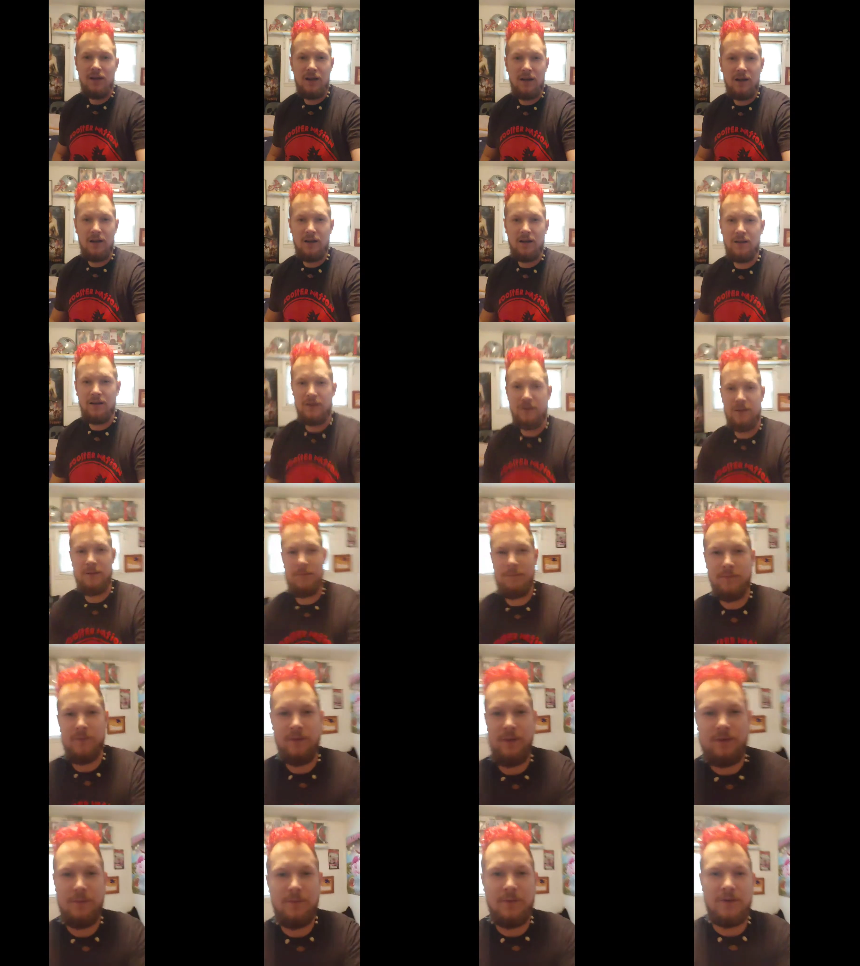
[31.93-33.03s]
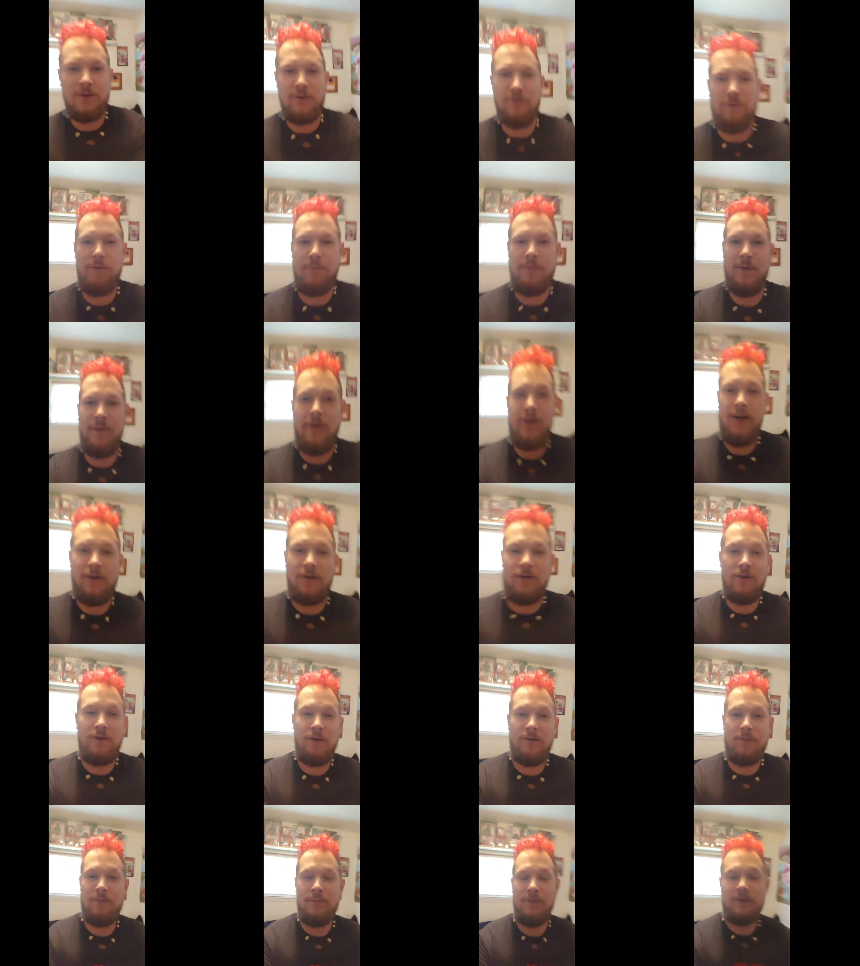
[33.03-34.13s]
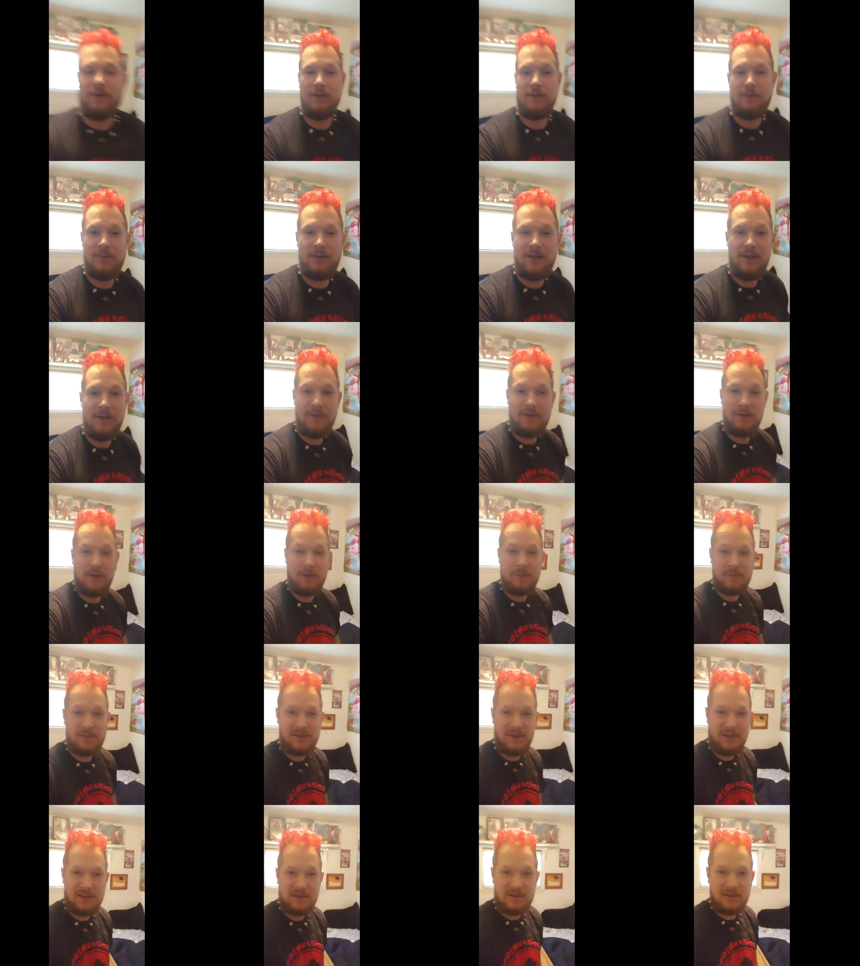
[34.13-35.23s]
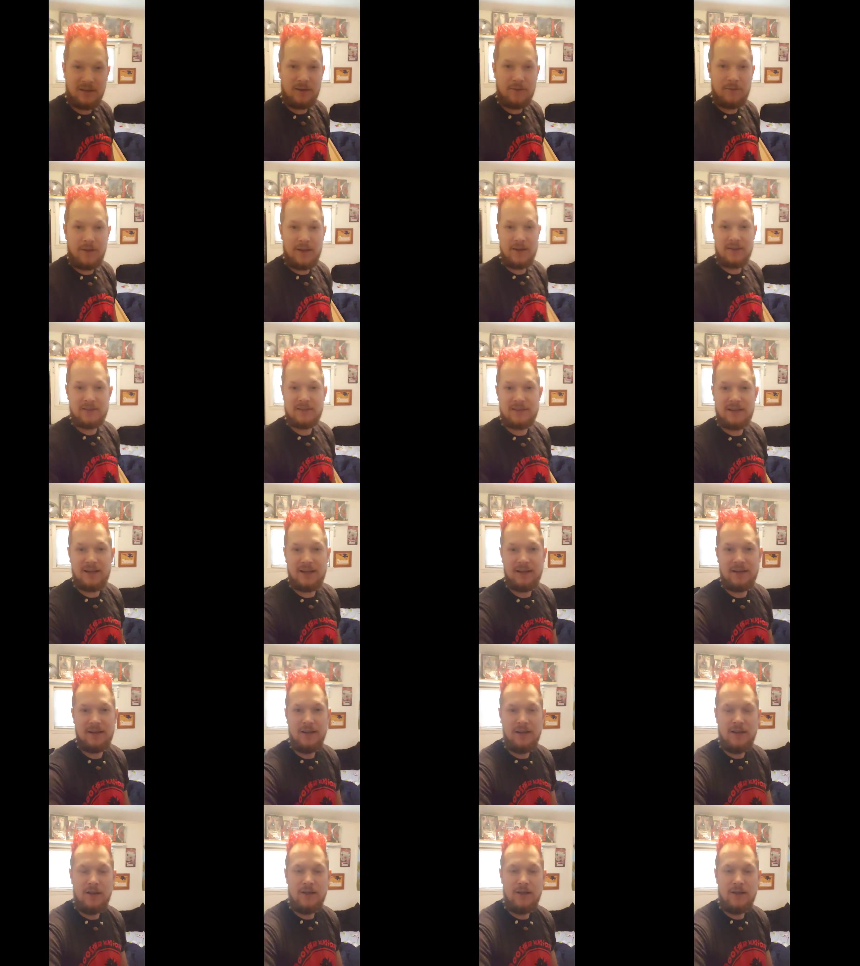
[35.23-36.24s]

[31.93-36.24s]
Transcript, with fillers: Um, let me do it with my right arm because my left arm shakes like a rattlesnake.